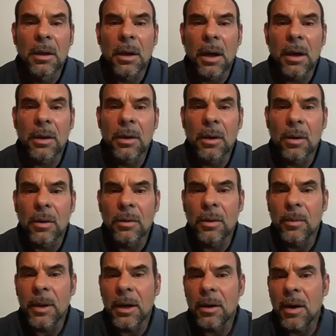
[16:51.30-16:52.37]
No
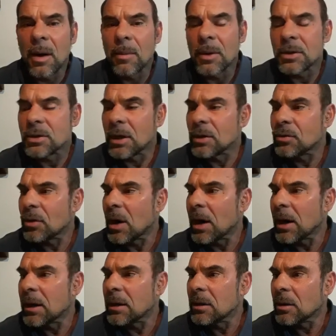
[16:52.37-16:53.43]
matter how much I
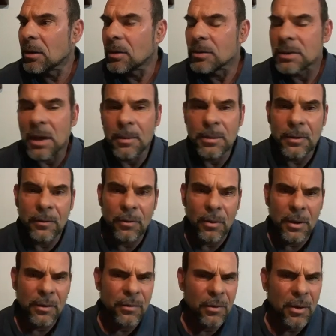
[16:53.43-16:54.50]
tried, I was up to
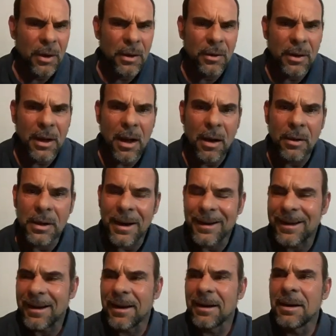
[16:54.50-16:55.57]
4,400 calories. I
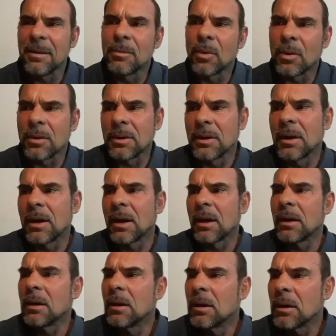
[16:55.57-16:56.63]
can't eat more than
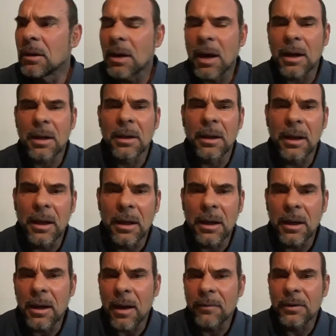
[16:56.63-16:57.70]
that. Not clean.
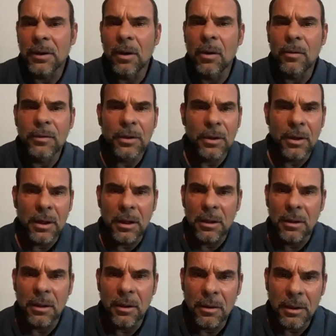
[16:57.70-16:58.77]
I'd have to go dirty,
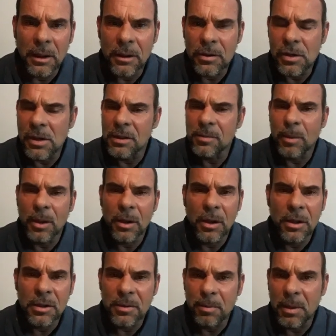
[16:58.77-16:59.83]
like
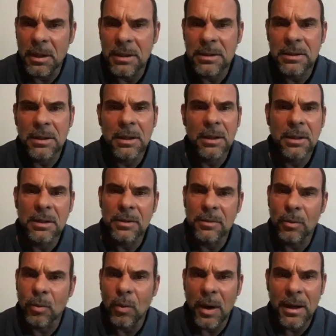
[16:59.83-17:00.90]
cheeseburgers,
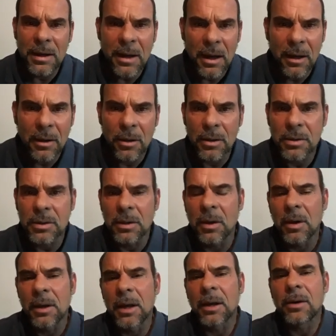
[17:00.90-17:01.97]
pizzas, weight gainers, and
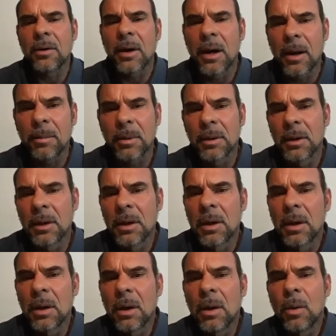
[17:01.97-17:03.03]
all that crap,
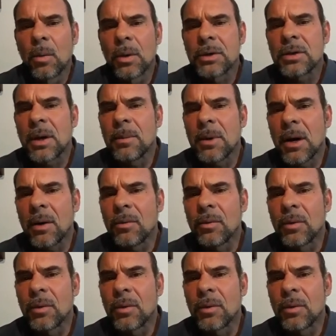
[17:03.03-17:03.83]
which I'm not